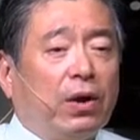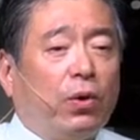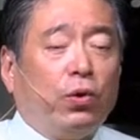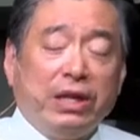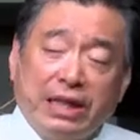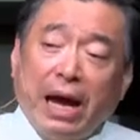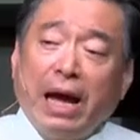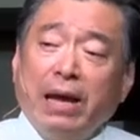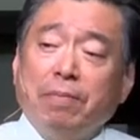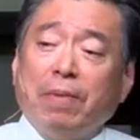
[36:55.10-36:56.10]
only
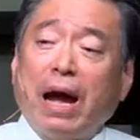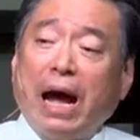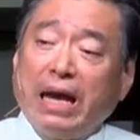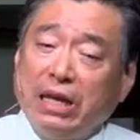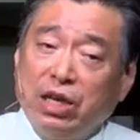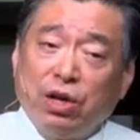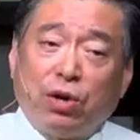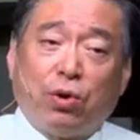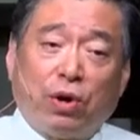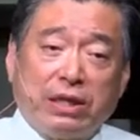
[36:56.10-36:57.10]
time I hear
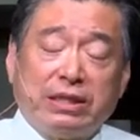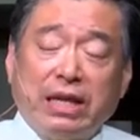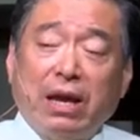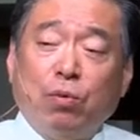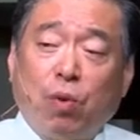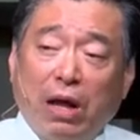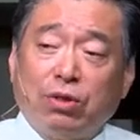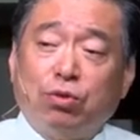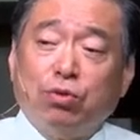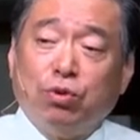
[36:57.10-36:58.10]
or say,
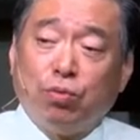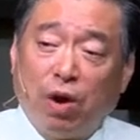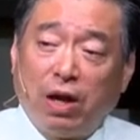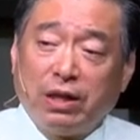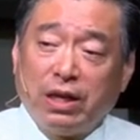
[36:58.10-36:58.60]
What do you want?